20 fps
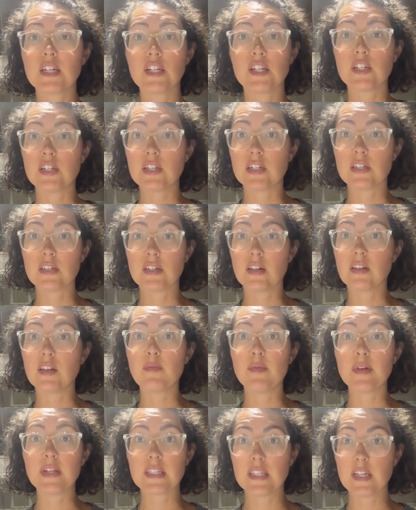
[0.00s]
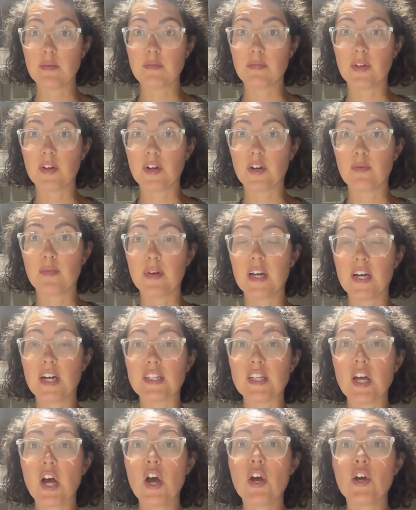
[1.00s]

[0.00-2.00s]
It's just a little bit simpler because